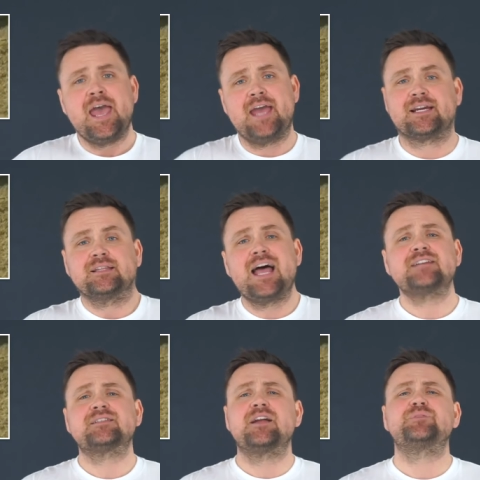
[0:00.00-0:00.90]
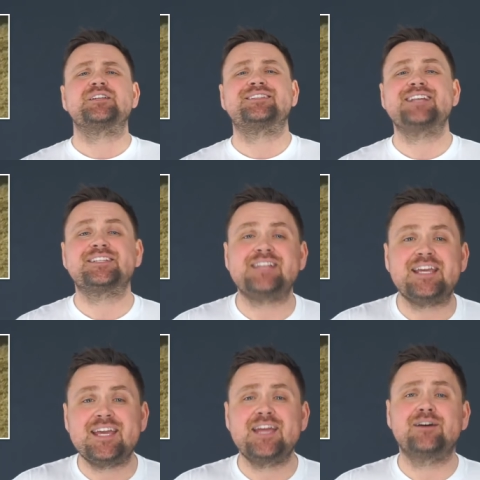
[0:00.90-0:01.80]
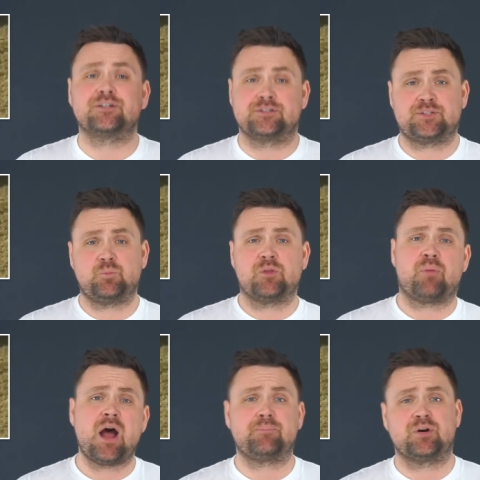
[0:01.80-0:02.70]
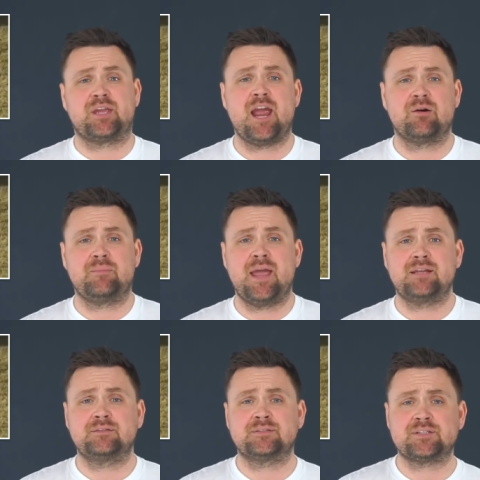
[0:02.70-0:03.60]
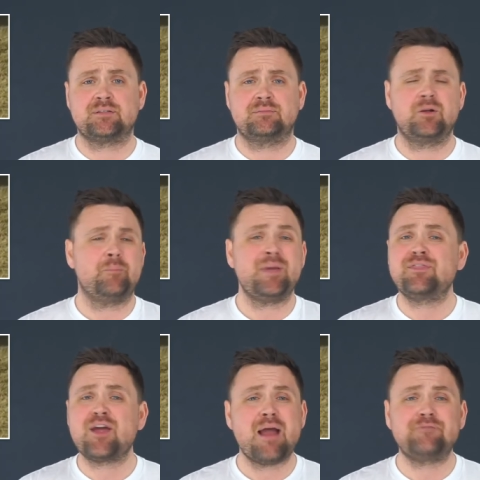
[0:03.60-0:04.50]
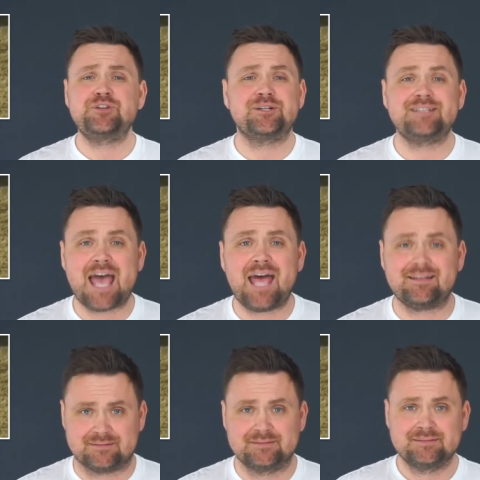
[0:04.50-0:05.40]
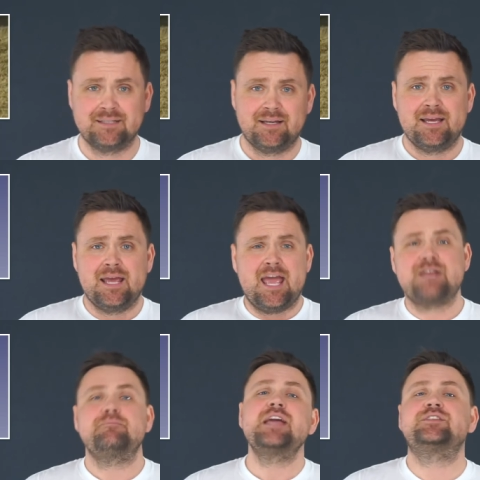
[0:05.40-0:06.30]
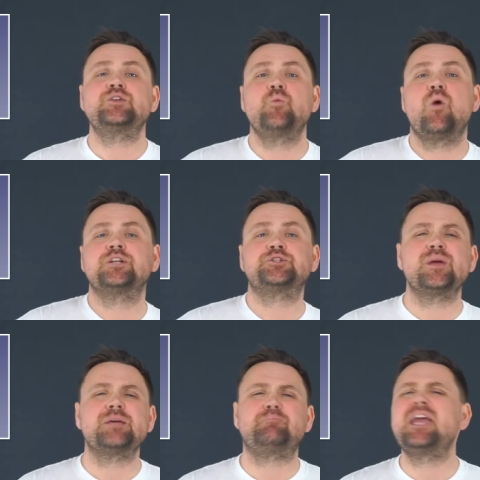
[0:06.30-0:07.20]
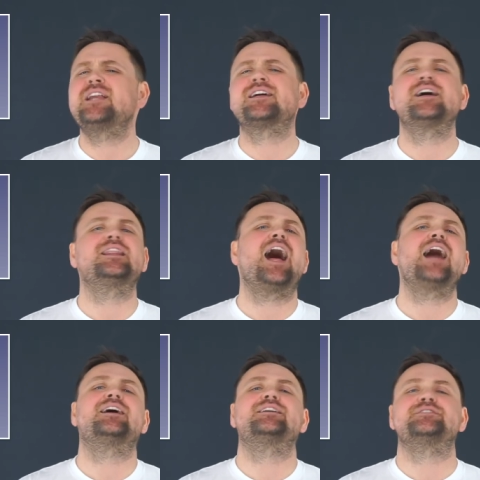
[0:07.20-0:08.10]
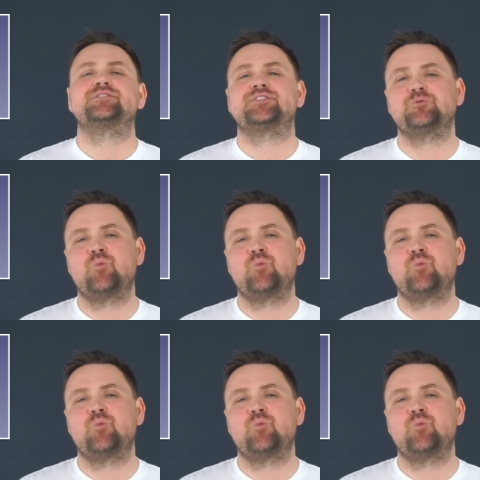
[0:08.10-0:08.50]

It can last up to 60 years with proper care and maintenance. It'll be there after you're dead. It makes you want to drink pina coladas,